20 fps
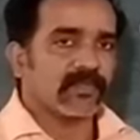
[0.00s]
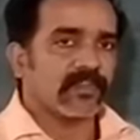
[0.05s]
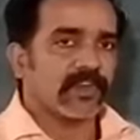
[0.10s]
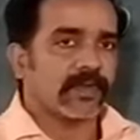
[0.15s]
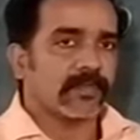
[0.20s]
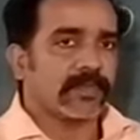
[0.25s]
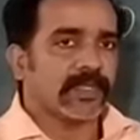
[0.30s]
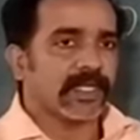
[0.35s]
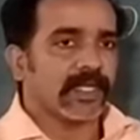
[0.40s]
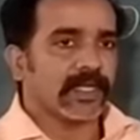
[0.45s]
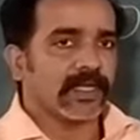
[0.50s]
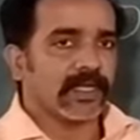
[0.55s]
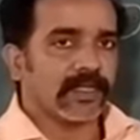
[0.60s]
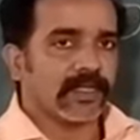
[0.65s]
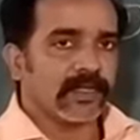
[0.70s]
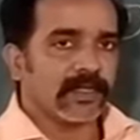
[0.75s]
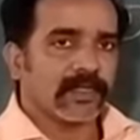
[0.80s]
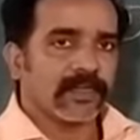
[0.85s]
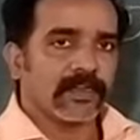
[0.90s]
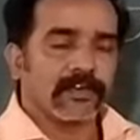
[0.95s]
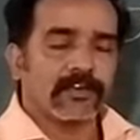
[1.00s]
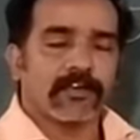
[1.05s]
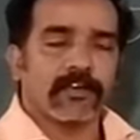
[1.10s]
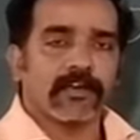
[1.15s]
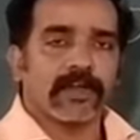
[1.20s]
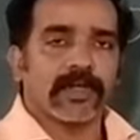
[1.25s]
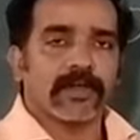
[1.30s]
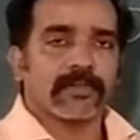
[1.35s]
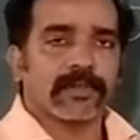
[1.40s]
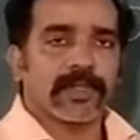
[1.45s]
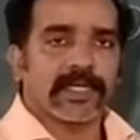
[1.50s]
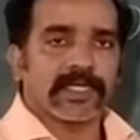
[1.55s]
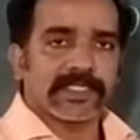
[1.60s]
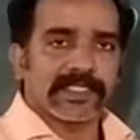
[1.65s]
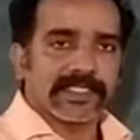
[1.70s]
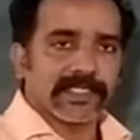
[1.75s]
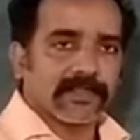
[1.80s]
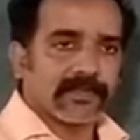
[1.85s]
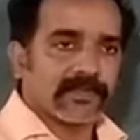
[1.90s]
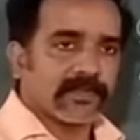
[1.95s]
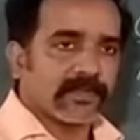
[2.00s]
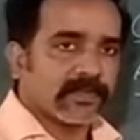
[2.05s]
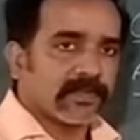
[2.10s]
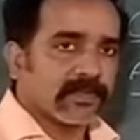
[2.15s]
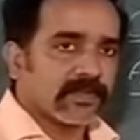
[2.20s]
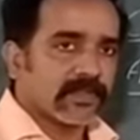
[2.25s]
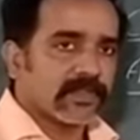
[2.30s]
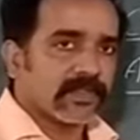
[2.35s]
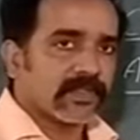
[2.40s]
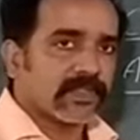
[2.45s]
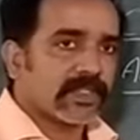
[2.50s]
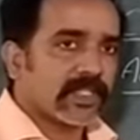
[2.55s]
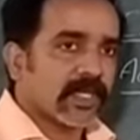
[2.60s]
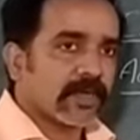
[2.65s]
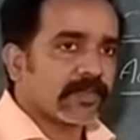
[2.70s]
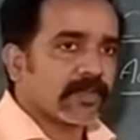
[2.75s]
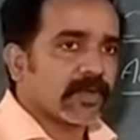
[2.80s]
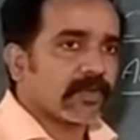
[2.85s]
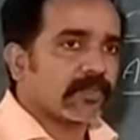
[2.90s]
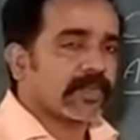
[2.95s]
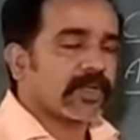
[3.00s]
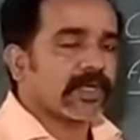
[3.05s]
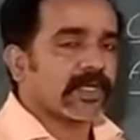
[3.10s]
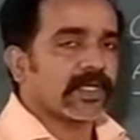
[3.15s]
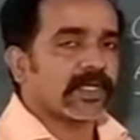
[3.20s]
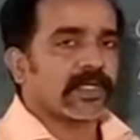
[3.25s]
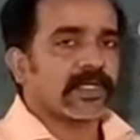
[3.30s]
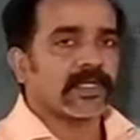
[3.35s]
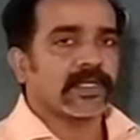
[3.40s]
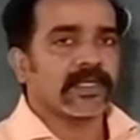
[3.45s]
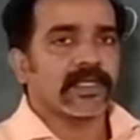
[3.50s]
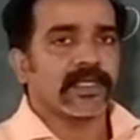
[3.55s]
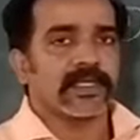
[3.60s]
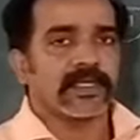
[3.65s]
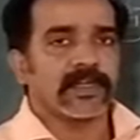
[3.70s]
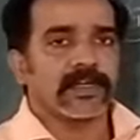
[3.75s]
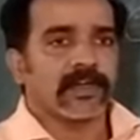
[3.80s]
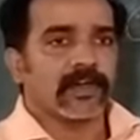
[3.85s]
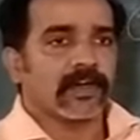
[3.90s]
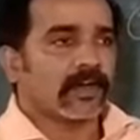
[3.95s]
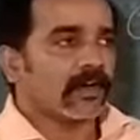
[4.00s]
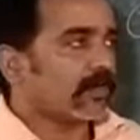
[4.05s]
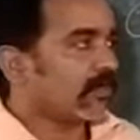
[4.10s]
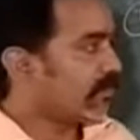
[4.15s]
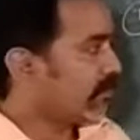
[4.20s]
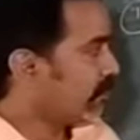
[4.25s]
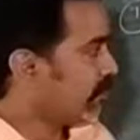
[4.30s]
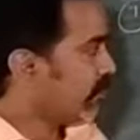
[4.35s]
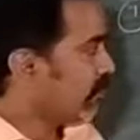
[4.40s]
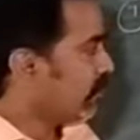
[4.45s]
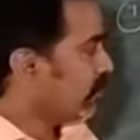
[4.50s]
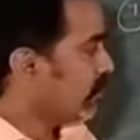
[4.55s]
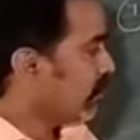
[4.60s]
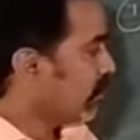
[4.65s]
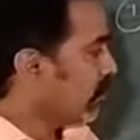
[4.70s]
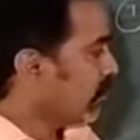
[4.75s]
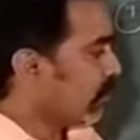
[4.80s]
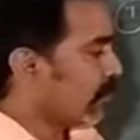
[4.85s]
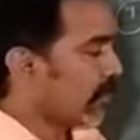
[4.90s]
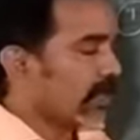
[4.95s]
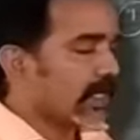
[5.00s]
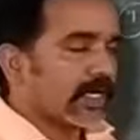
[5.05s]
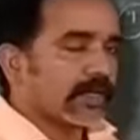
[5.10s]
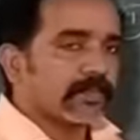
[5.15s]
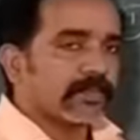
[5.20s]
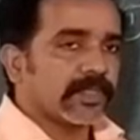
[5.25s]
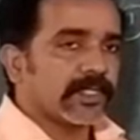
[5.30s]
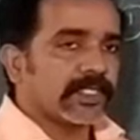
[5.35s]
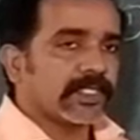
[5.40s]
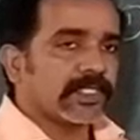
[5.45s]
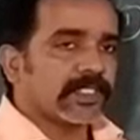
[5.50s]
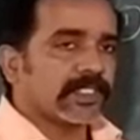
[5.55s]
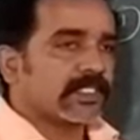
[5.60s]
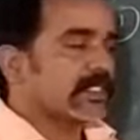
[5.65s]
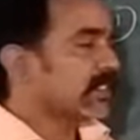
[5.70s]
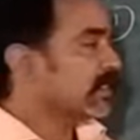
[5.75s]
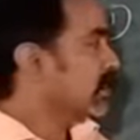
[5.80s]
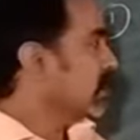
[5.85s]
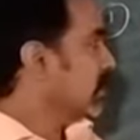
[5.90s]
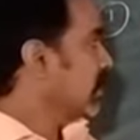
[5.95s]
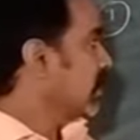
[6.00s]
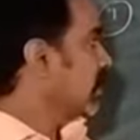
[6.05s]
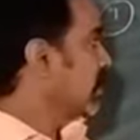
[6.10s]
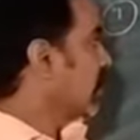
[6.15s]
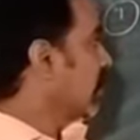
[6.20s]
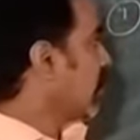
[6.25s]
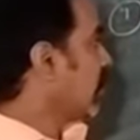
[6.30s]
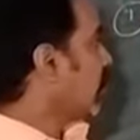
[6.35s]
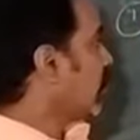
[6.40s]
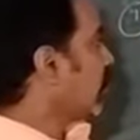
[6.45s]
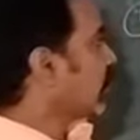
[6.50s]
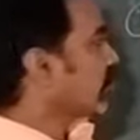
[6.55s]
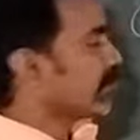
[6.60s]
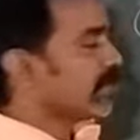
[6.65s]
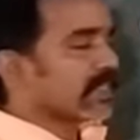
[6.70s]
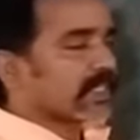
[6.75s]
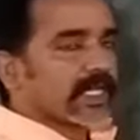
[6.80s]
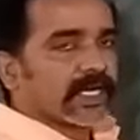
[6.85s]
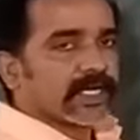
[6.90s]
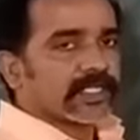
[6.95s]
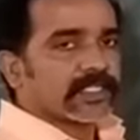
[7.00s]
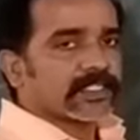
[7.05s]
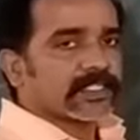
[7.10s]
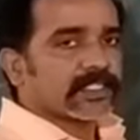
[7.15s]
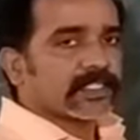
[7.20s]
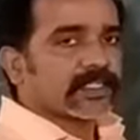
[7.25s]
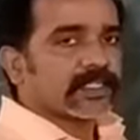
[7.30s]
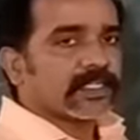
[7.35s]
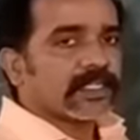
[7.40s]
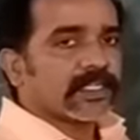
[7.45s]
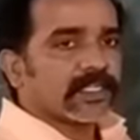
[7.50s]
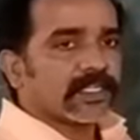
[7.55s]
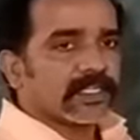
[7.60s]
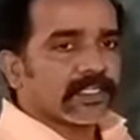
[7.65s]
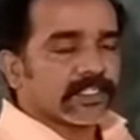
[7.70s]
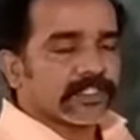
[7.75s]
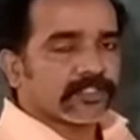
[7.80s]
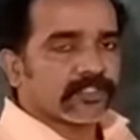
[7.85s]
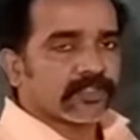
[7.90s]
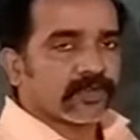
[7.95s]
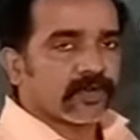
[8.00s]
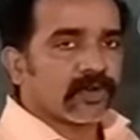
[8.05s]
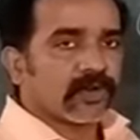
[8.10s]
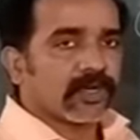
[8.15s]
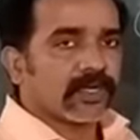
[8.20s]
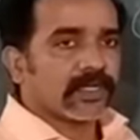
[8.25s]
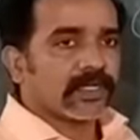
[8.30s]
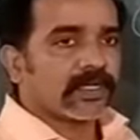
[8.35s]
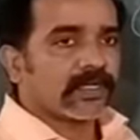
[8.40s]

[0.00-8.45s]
will be a whole number itself. That property of whole numbers along with addition is called